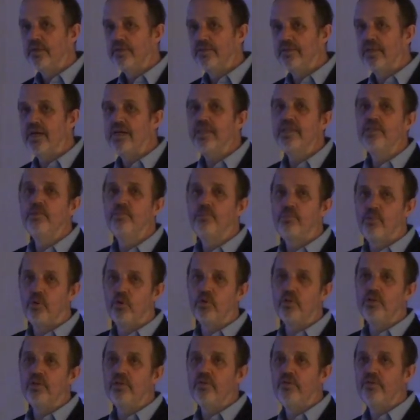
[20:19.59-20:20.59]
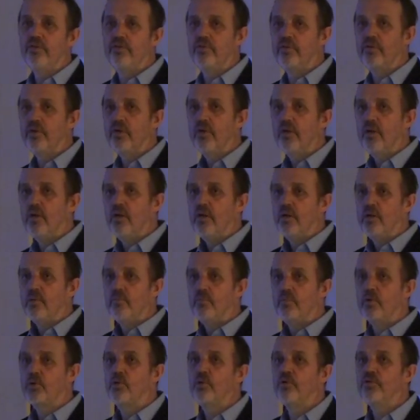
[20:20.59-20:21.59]
nine points
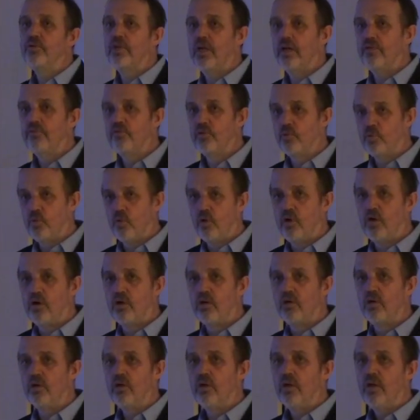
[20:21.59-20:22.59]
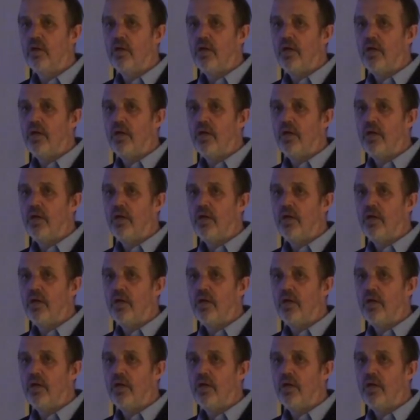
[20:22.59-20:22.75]
because they have the war